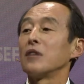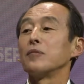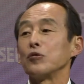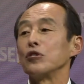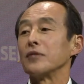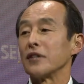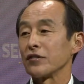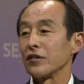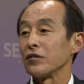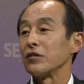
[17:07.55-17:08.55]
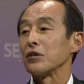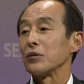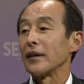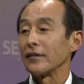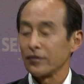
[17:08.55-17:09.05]
comes from universities in the
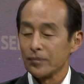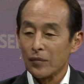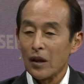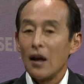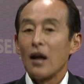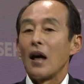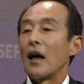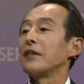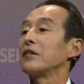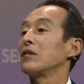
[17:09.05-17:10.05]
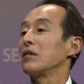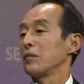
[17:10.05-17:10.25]
US. And